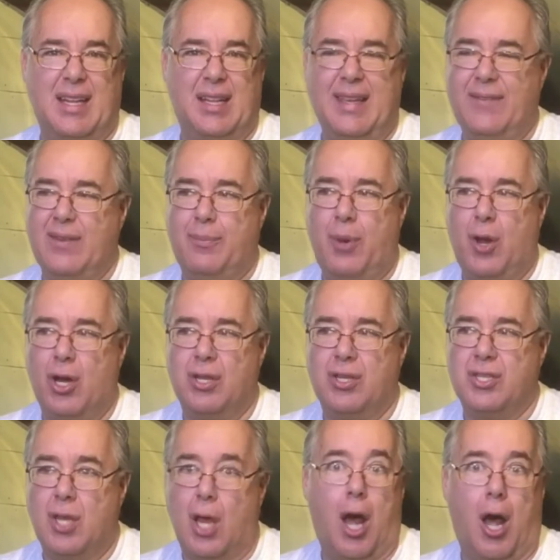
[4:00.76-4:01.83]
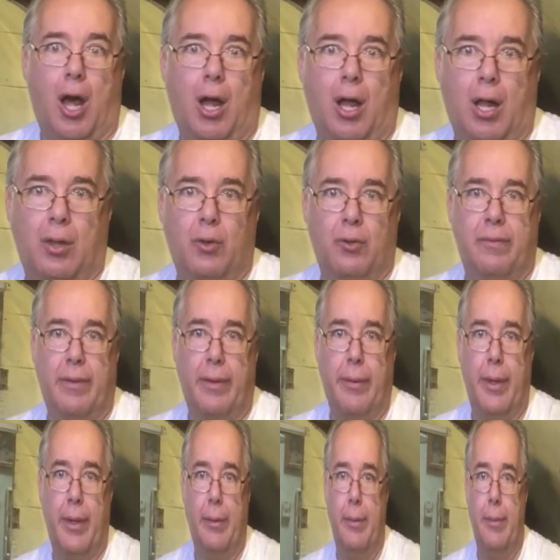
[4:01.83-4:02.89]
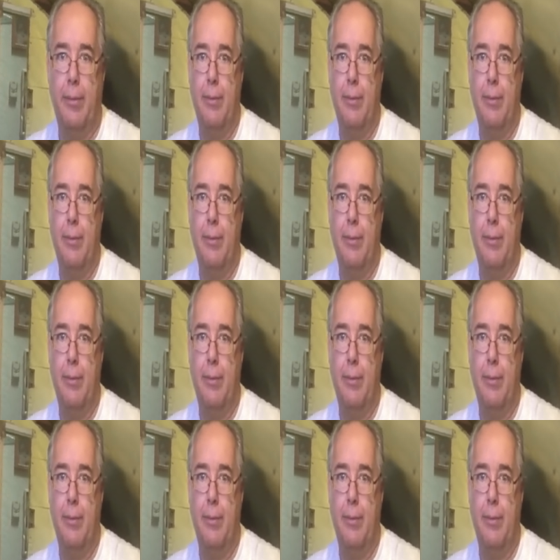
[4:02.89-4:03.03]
of leaving parts all over the road.